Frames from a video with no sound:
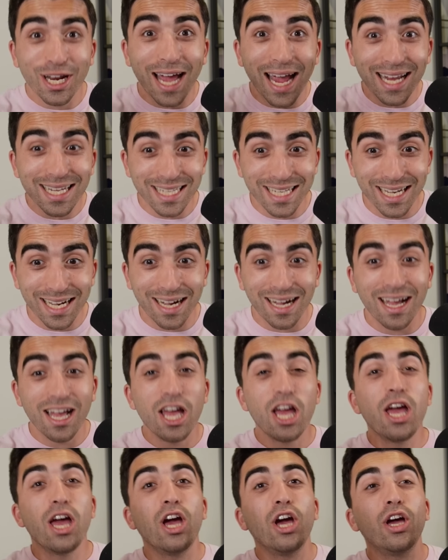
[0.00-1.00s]
idea,
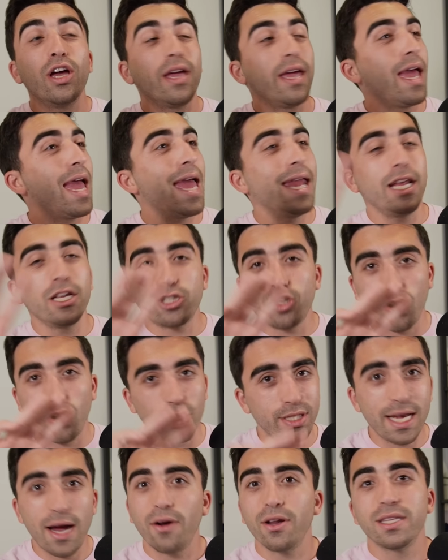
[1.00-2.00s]
and it
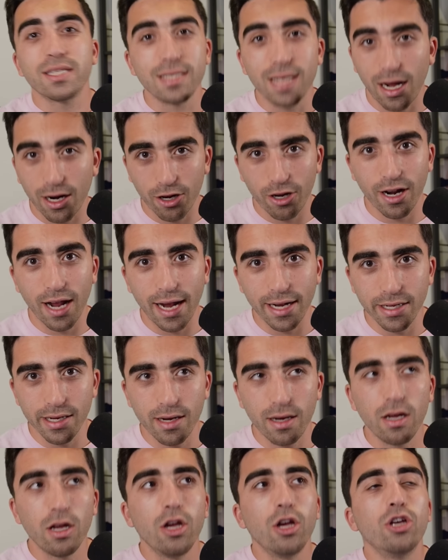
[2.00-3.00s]
turns out it's not a good idea.